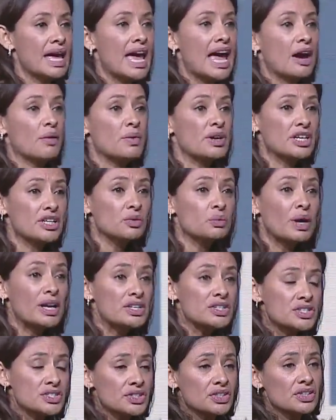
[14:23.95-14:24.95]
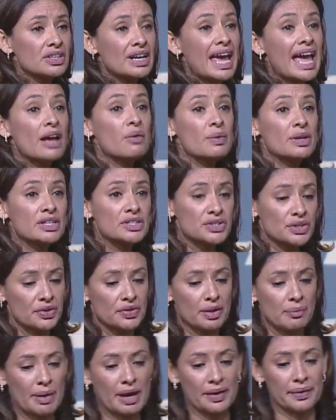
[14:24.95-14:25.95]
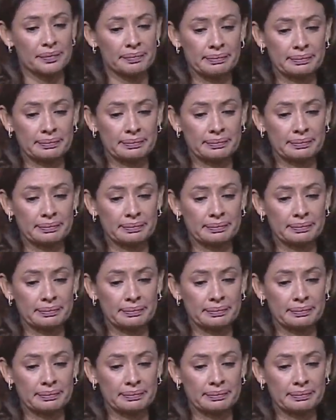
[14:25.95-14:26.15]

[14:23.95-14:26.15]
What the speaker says: and we can register and we can turn them out.